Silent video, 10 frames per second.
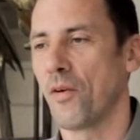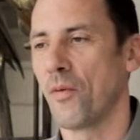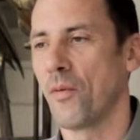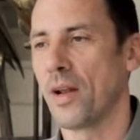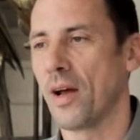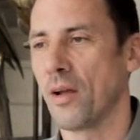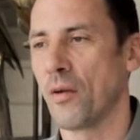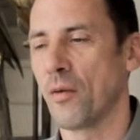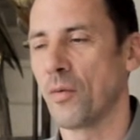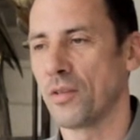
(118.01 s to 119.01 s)
when
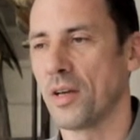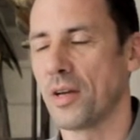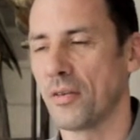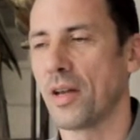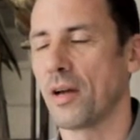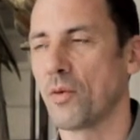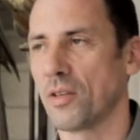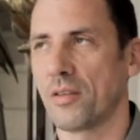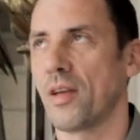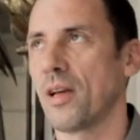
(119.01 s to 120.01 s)
I was young, and I
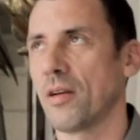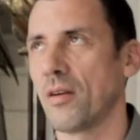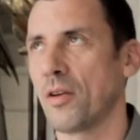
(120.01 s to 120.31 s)
would say,